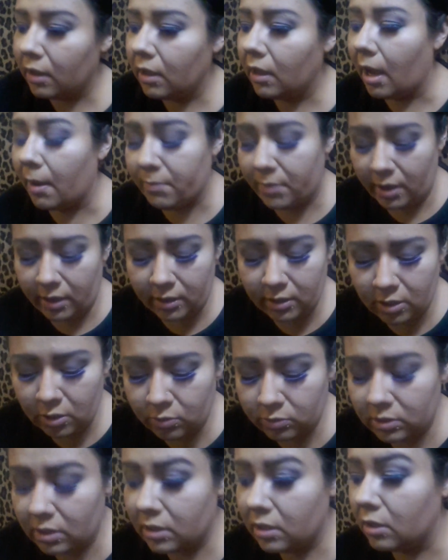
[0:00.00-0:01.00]
I'm not gonna
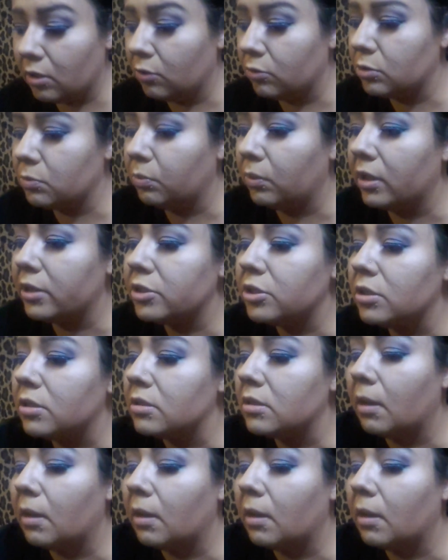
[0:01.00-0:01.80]
use any of those blushes.